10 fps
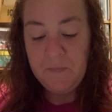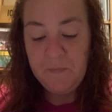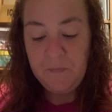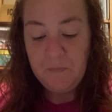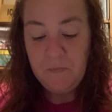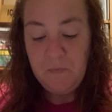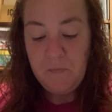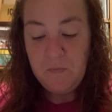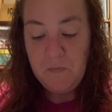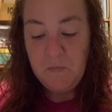
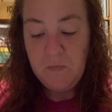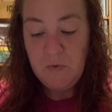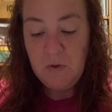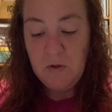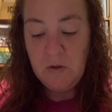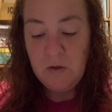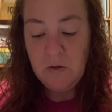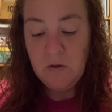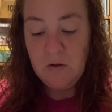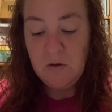
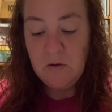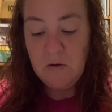No one is speaking in this clip.